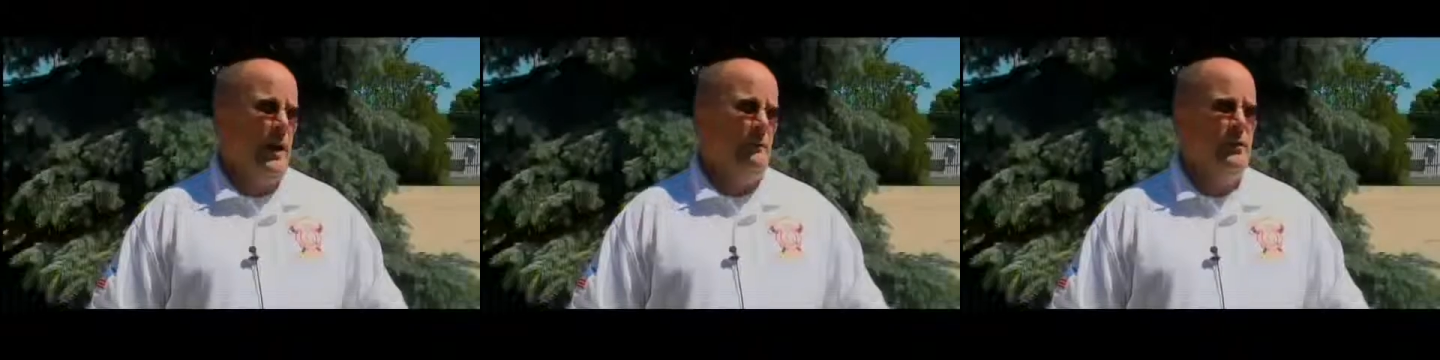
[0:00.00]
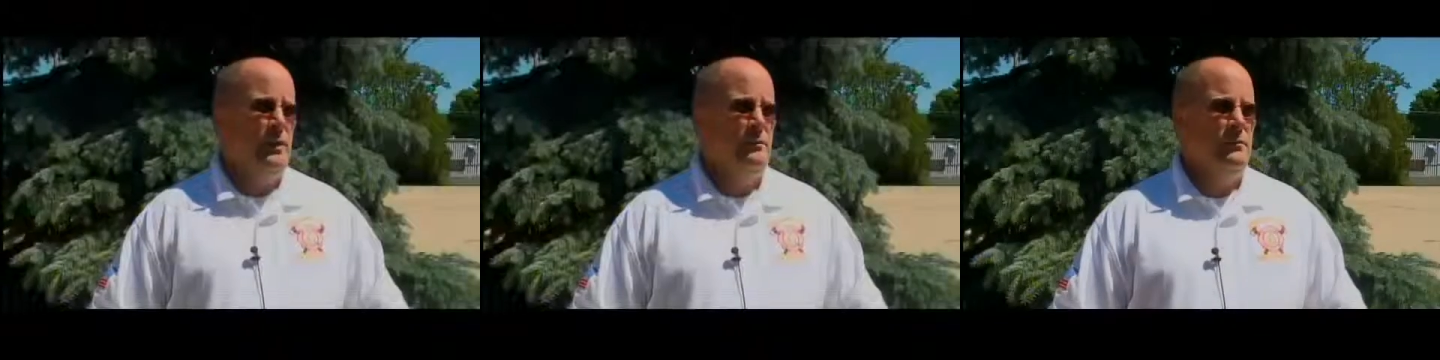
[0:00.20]

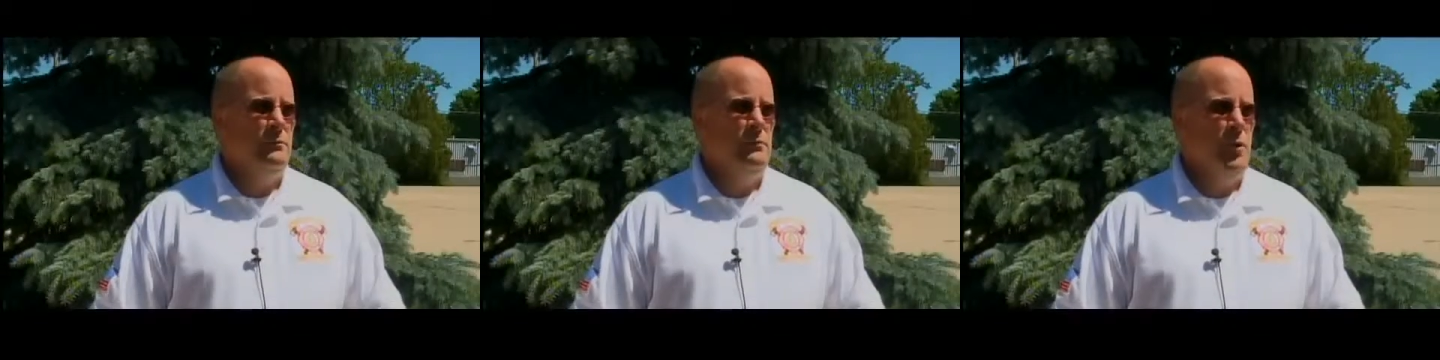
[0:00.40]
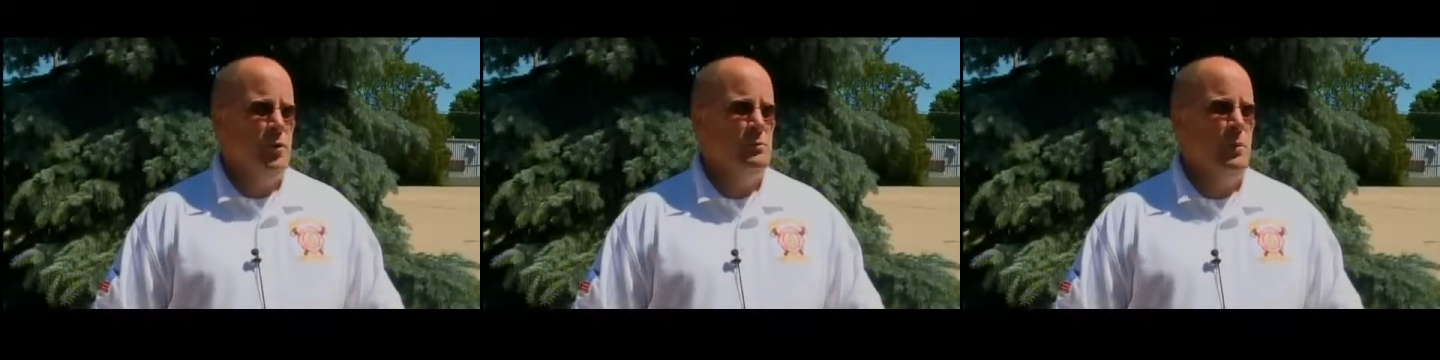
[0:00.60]
have to
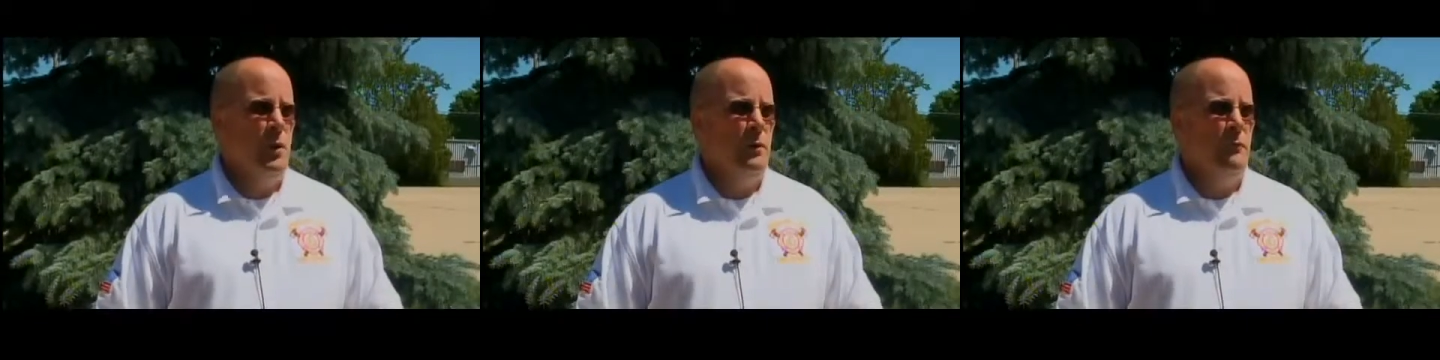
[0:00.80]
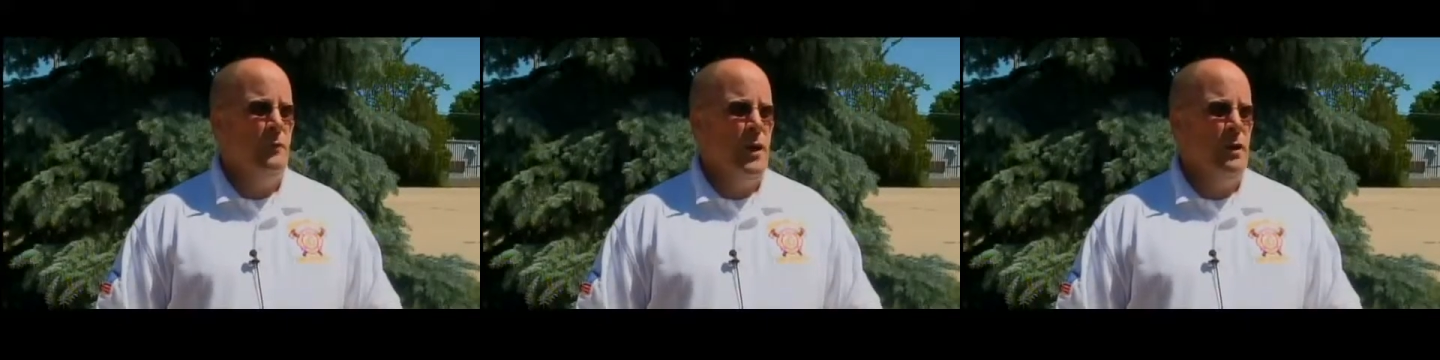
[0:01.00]

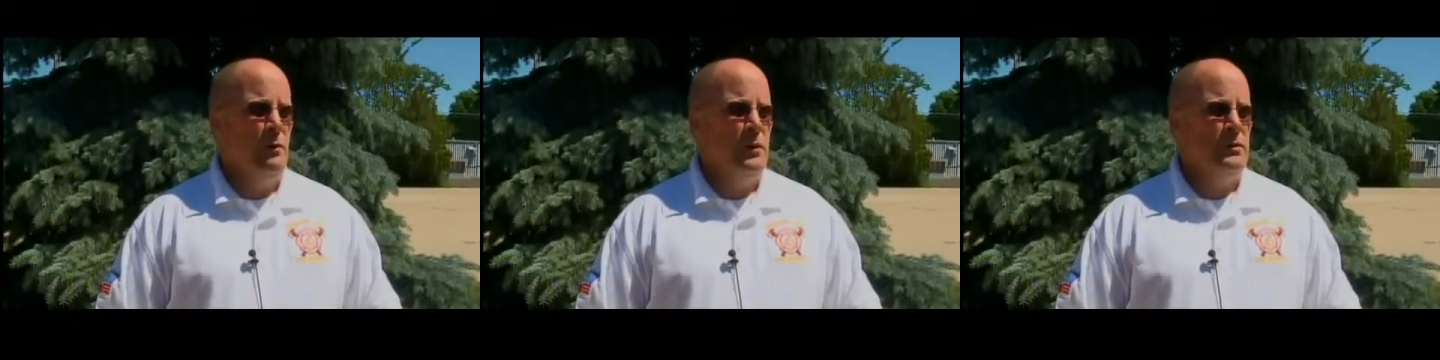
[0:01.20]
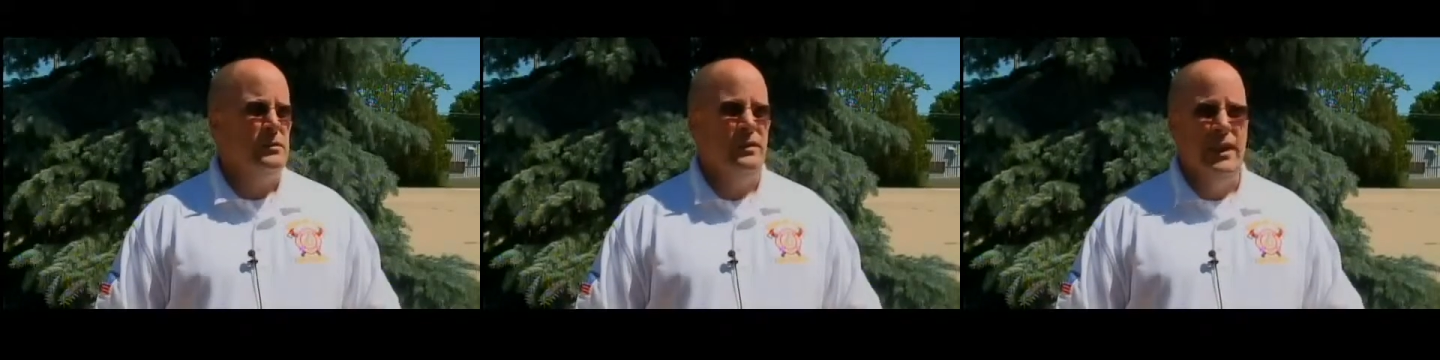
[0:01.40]
postpone the
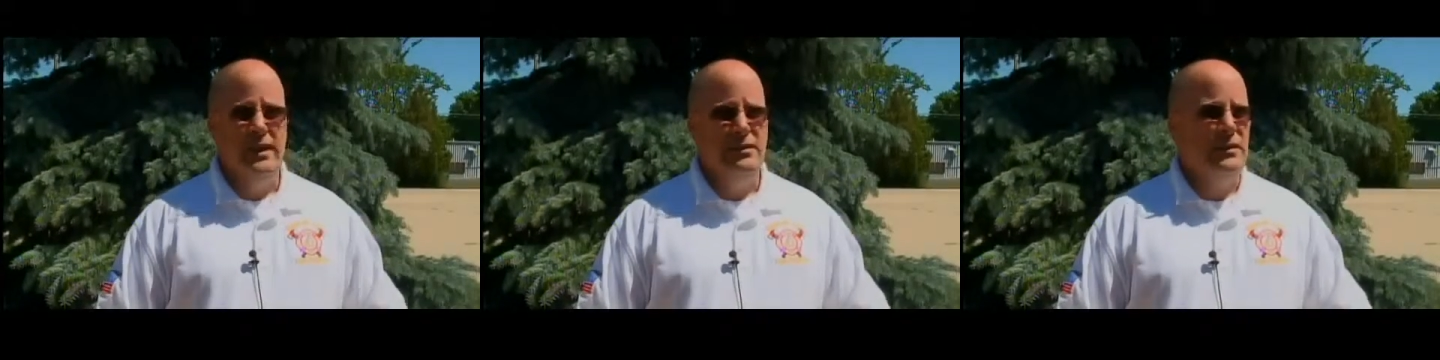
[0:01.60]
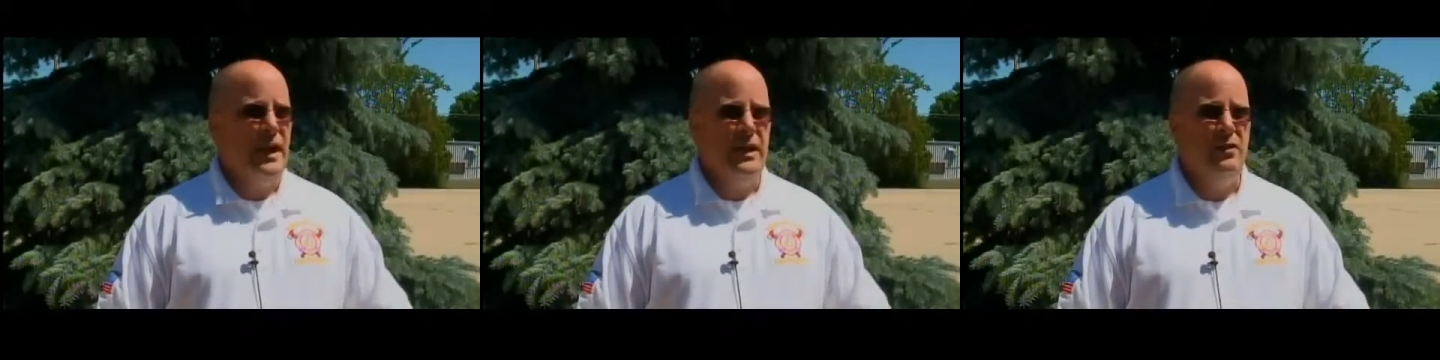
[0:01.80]
fireworks, and
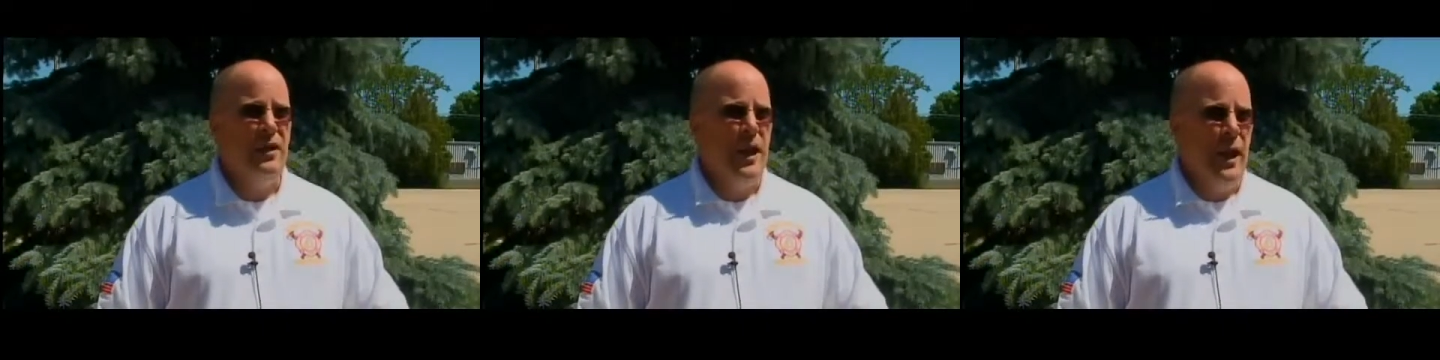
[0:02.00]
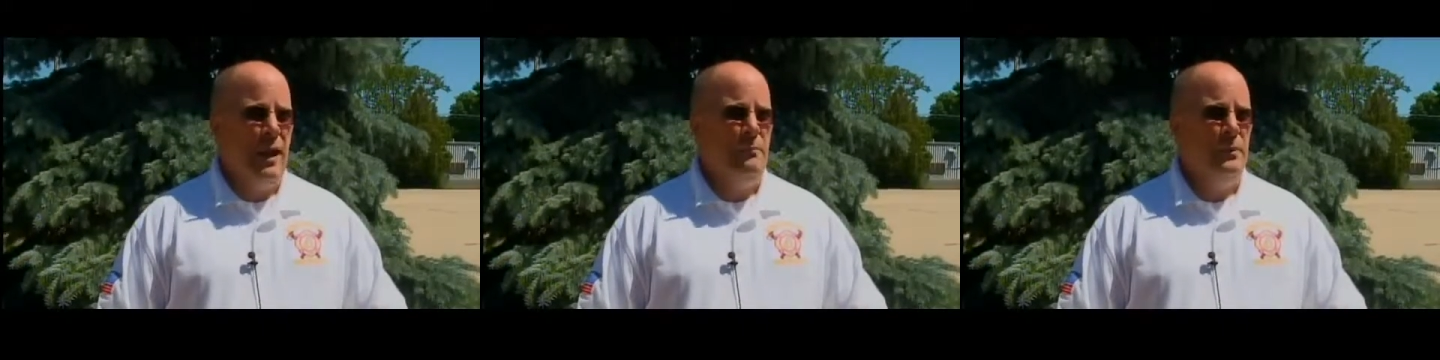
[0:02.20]
that, that
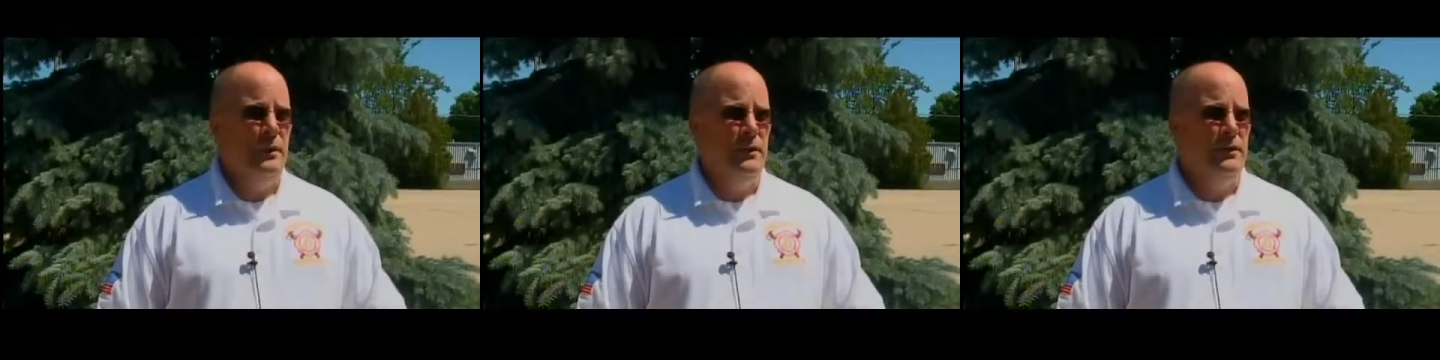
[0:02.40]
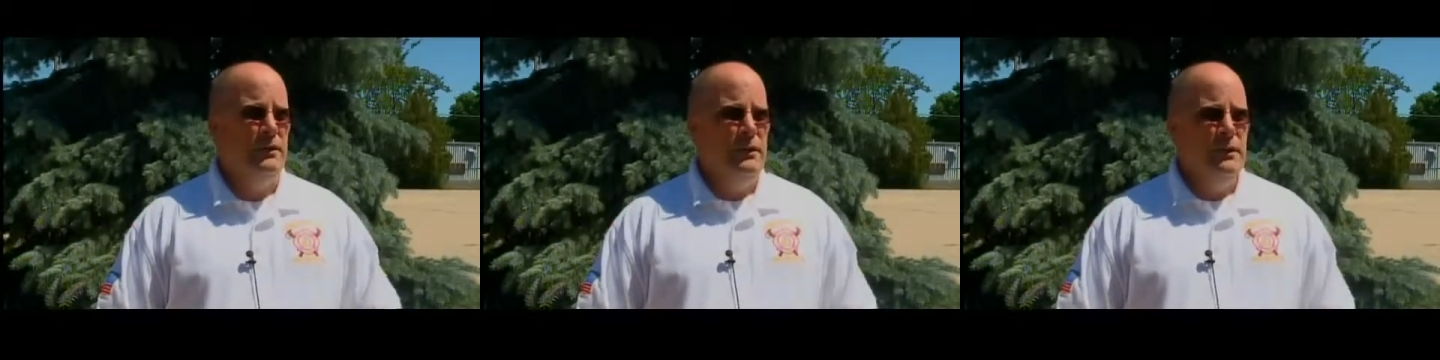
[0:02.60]
could happen.